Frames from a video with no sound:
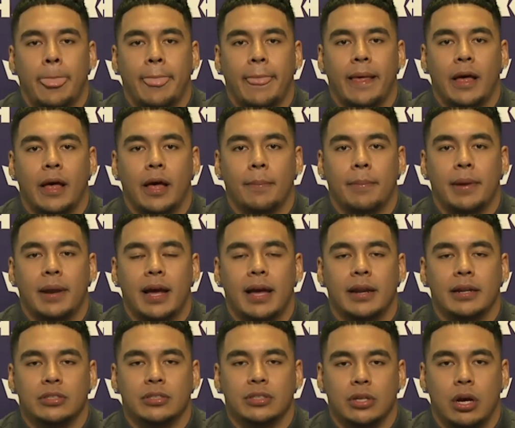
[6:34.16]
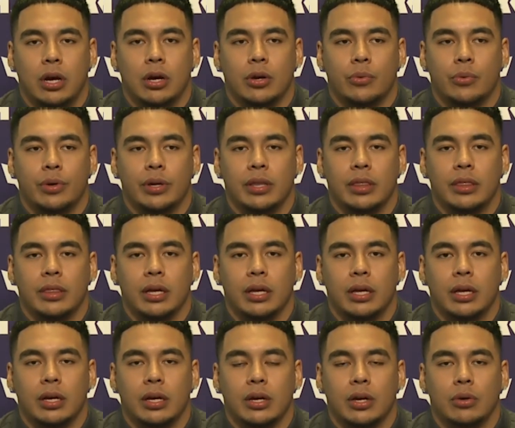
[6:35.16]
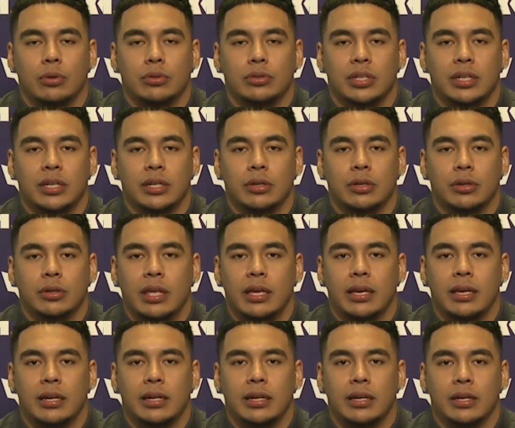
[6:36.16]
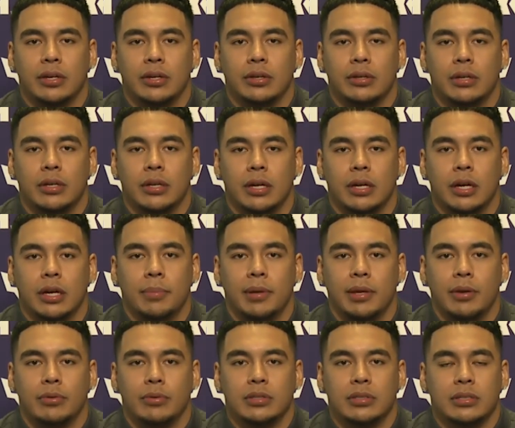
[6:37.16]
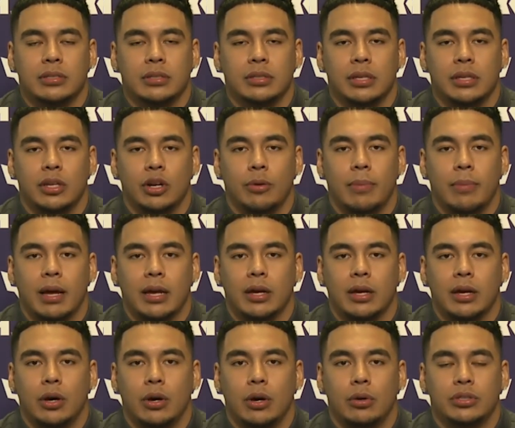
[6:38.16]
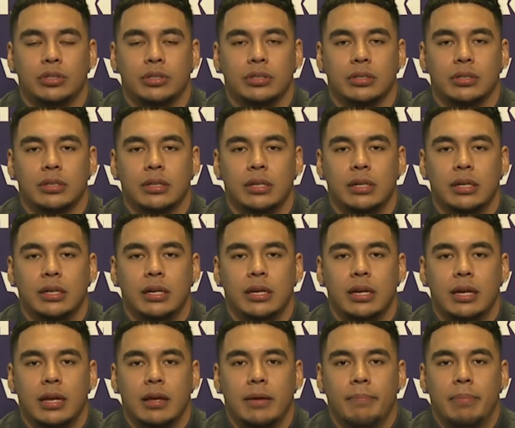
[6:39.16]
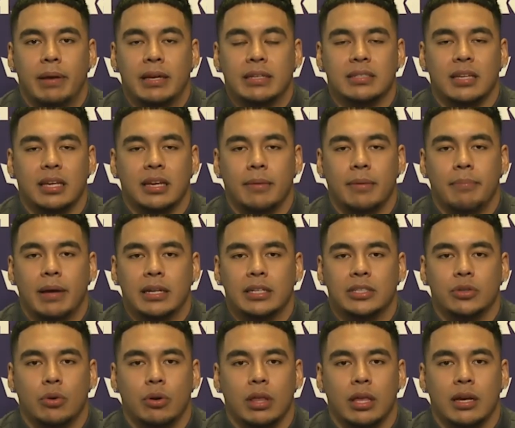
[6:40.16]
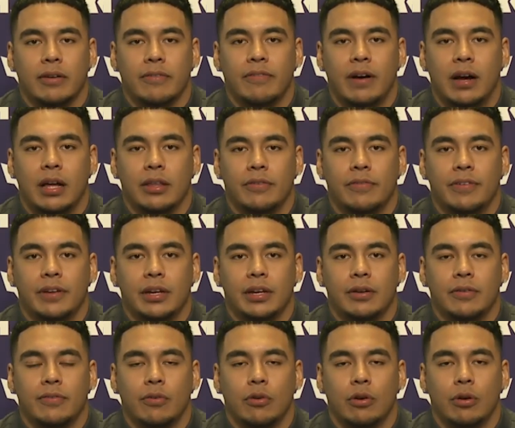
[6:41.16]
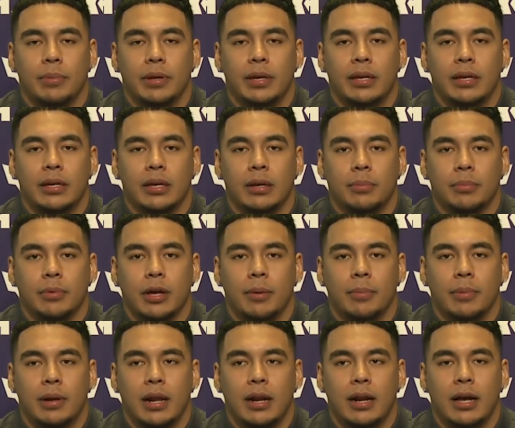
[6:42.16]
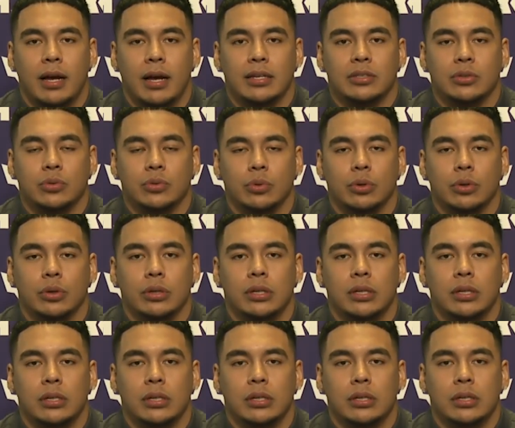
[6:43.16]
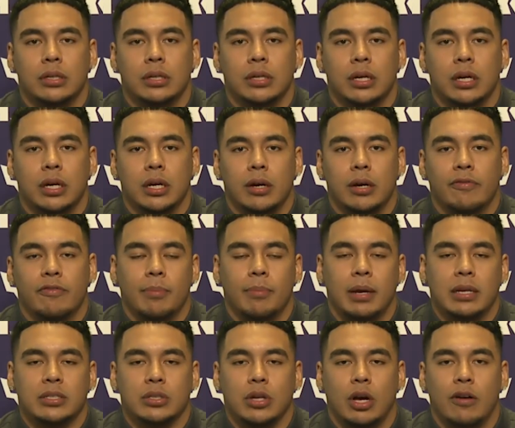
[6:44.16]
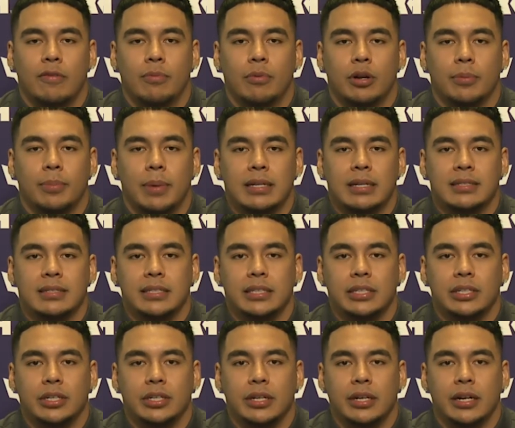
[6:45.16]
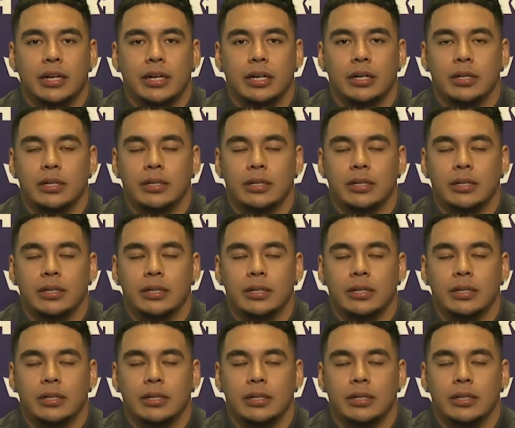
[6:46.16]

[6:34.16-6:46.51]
Um, and I had a talk with uh, Coach Hill, Keegan Hill. Um, he was, you know, my coach and basically like a mentor, like a father figure for me um, coming out of high school uh, for my sophomore to my senior year.